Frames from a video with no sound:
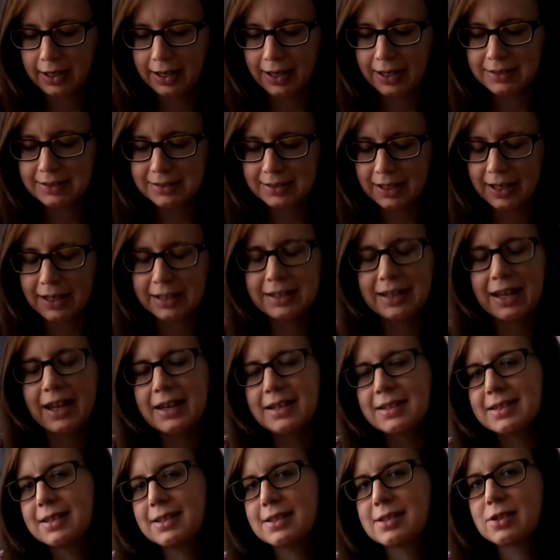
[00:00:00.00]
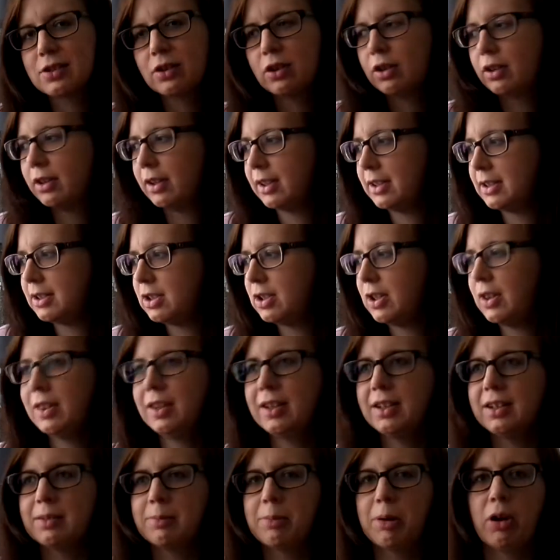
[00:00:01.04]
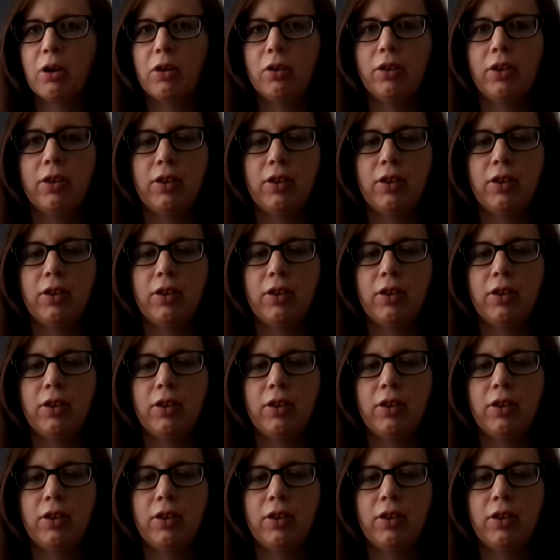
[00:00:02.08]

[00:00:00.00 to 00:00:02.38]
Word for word: I, I guess it's sort of like you think about all the